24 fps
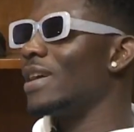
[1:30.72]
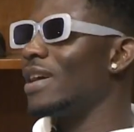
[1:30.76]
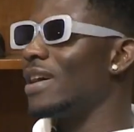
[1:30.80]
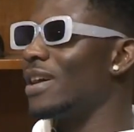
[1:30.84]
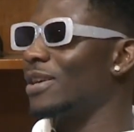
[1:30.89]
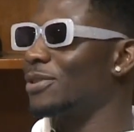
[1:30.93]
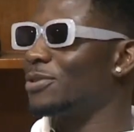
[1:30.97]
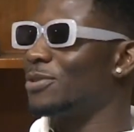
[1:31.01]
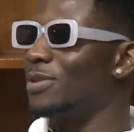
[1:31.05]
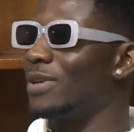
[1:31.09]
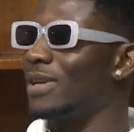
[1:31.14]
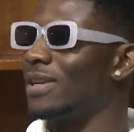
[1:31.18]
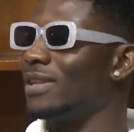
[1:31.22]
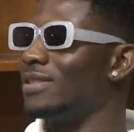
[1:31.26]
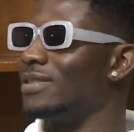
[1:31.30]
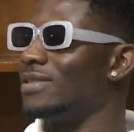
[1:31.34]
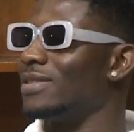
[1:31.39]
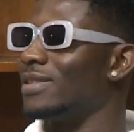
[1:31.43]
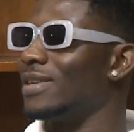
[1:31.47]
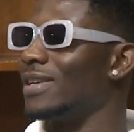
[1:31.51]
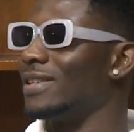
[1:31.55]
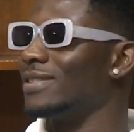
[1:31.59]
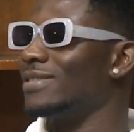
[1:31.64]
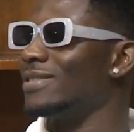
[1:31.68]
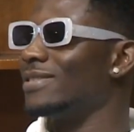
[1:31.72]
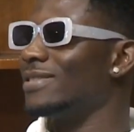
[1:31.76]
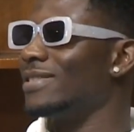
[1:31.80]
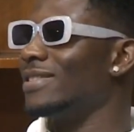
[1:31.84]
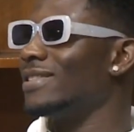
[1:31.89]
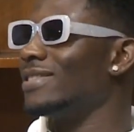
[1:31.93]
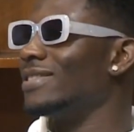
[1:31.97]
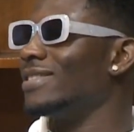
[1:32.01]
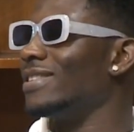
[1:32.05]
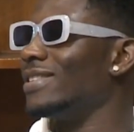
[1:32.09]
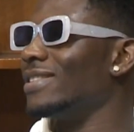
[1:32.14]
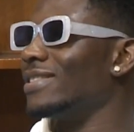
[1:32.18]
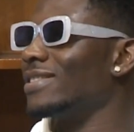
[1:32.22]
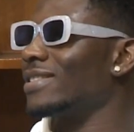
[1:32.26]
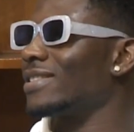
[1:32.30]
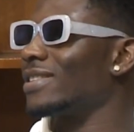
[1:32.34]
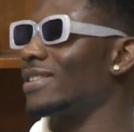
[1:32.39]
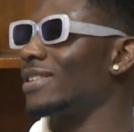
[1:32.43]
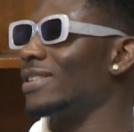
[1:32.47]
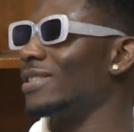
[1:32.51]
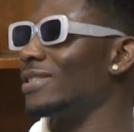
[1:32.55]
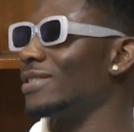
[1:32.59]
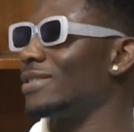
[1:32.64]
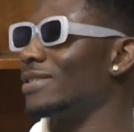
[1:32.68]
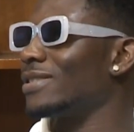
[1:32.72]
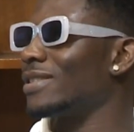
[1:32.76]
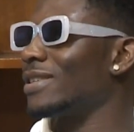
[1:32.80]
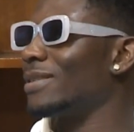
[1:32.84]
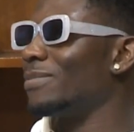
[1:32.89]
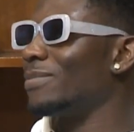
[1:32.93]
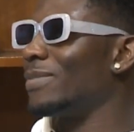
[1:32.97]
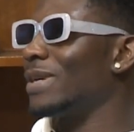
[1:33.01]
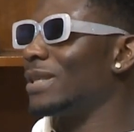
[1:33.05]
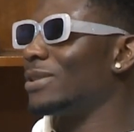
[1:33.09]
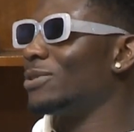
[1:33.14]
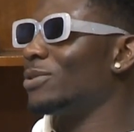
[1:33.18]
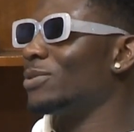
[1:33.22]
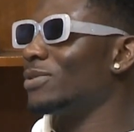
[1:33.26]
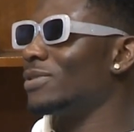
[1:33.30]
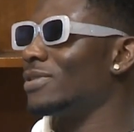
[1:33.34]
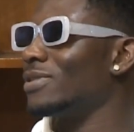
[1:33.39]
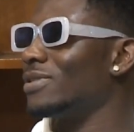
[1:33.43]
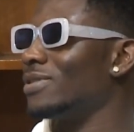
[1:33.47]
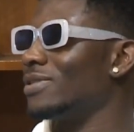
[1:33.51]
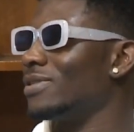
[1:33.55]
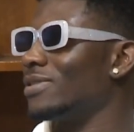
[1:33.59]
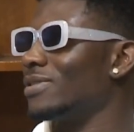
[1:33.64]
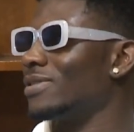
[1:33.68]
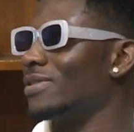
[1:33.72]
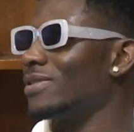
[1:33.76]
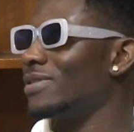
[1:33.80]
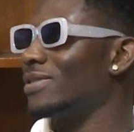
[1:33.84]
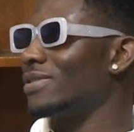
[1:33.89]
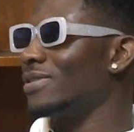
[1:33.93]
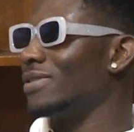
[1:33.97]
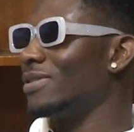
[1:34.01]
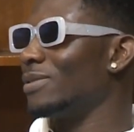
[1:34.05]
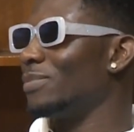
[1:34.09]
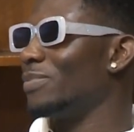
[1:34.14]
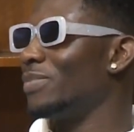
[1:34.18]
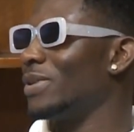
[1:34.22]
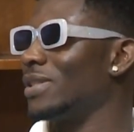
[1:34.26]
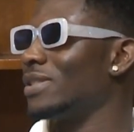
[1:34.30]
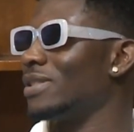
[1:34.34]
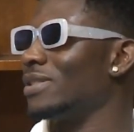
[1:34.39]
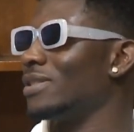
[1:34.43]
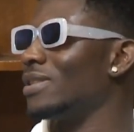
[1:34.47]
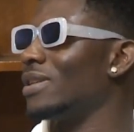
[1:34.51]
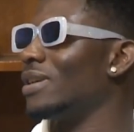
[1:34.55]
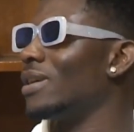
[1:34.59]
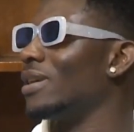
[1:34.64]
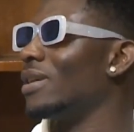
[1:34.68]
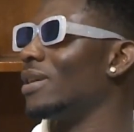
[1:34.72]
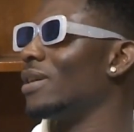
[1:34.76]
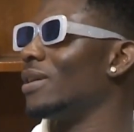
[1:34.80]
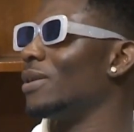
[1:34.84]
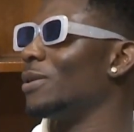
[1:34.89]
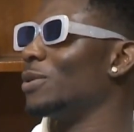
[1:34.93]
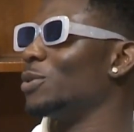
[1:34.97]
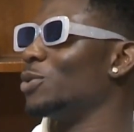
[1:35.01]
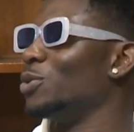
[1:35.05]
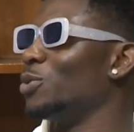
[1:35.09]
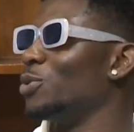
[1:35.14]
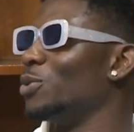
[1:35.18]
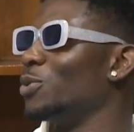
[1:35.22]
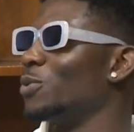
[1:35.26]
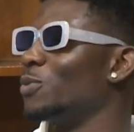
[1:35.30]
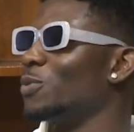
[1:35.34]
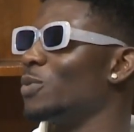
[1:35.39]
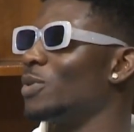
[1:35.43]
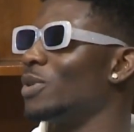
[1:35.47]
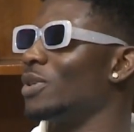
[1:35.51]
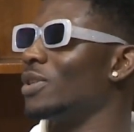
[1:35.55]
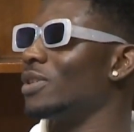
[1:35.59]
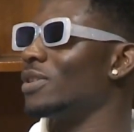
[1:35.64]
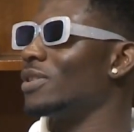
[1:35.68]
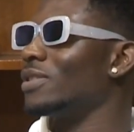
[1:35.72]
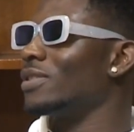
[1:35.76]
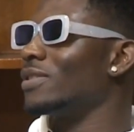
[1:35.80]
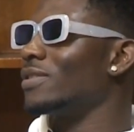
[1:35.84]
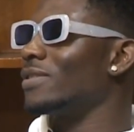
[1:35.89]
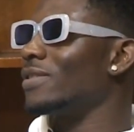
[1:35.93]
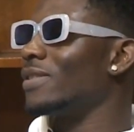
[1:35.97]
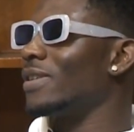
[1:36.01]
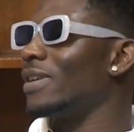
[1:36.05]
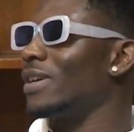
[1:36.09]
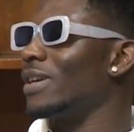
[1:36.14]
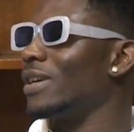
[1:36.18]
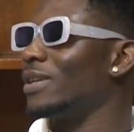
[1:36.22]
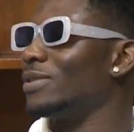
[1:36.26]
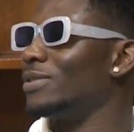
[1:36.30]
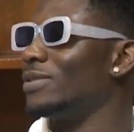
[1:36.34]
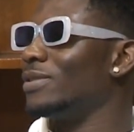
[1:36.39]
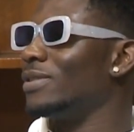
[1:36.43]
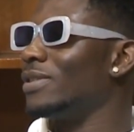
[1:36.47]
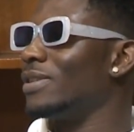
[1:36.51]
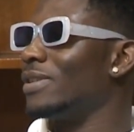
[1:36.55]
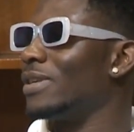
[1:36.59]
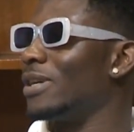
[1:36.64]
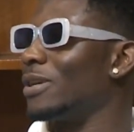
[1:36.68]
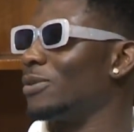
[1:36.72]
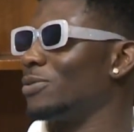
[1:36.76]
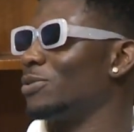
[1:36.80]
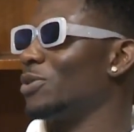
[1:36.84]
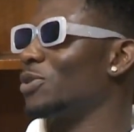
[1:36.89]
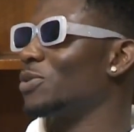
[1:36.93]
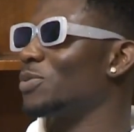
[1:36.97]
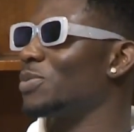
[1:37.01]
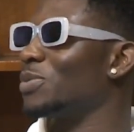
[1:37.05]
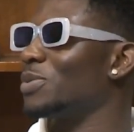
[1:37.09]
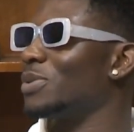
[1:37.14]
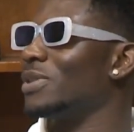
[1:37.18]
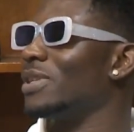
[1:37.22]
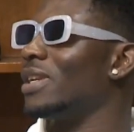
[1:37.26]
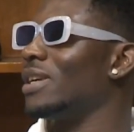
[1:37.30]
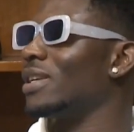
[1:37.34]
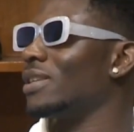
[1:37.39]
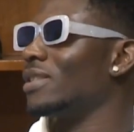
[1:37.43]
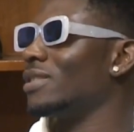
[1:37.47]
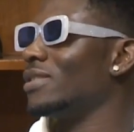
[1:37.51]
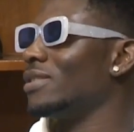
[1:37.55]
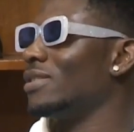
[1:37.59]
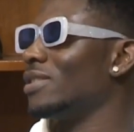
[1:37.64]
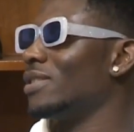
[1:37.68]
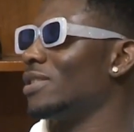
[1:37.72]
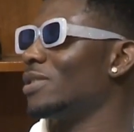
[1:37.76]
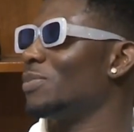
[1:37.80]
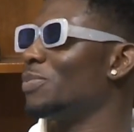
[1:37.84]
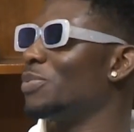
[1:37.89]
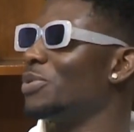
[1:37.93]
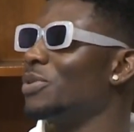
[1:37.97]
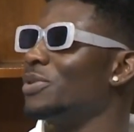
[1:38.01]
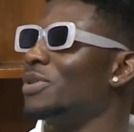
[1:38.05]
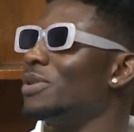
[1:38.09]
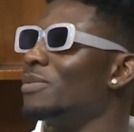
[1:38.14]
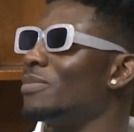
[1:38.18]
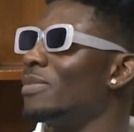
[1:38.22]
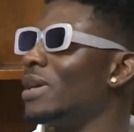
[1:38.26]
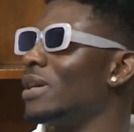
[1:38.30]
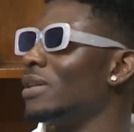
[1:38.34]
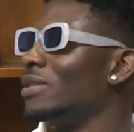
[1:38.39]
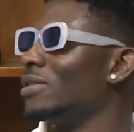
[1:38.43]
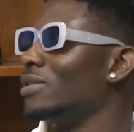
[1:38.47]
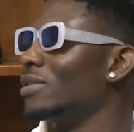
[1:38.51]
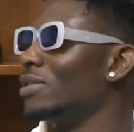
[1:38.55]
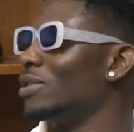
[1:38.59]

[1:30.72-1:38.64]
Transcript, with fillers: Actually, I don't really think, because Baddo is, is a person that, you know, I, I just feel like he's a spirit man.